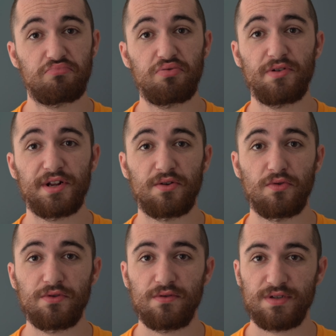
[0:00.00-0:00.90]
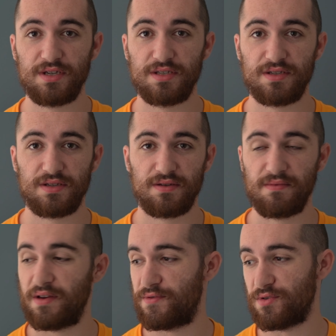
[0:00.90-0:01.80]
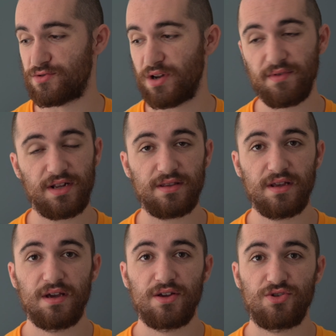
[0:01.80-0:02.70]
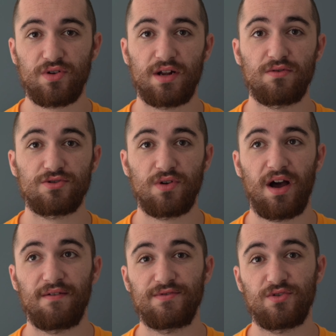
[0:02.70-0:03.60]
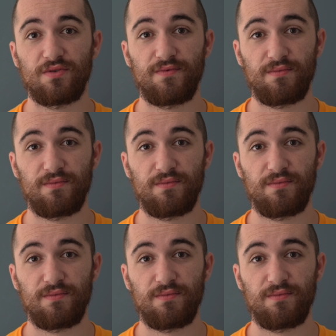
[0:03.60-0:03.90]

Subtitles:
pretty good, since if you're traveling, you can also have your